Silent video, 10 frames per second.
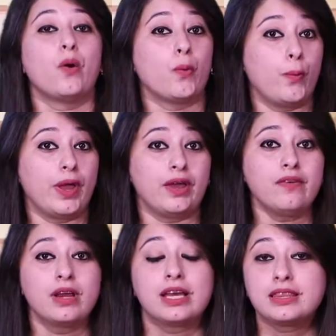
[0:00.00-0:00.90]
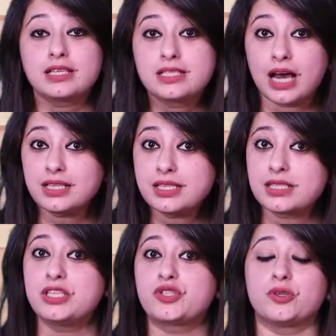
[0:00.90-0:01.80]
where the dance
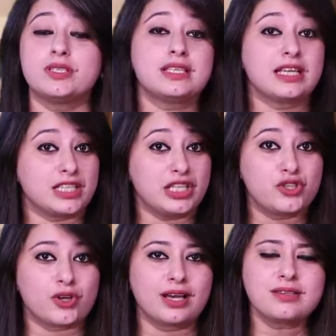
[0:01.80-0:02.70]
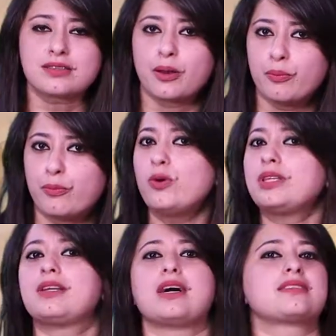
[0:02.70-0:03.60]
teachers teach us
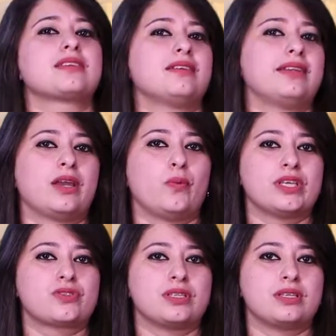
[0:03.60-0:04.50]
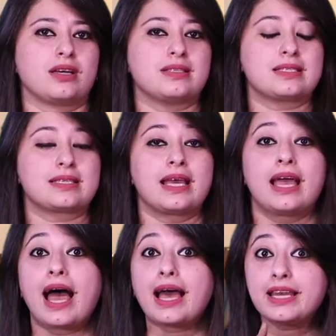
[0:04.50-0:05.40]
both classical and western dance.
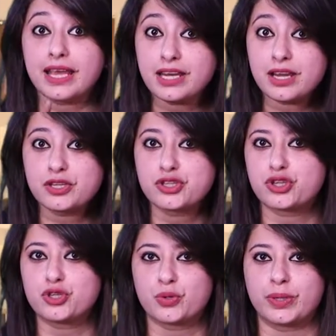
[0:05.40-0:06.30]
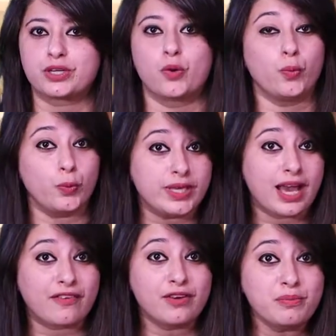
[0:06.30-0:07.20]
And in addition to it, we
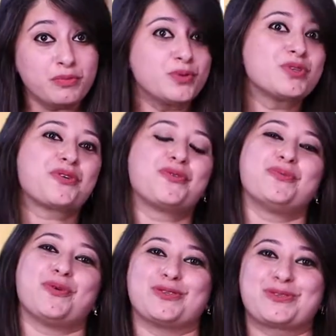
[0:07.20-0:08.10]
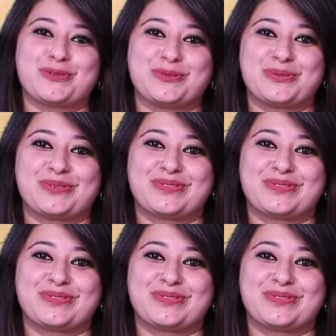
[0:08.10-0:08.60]
have a music room also.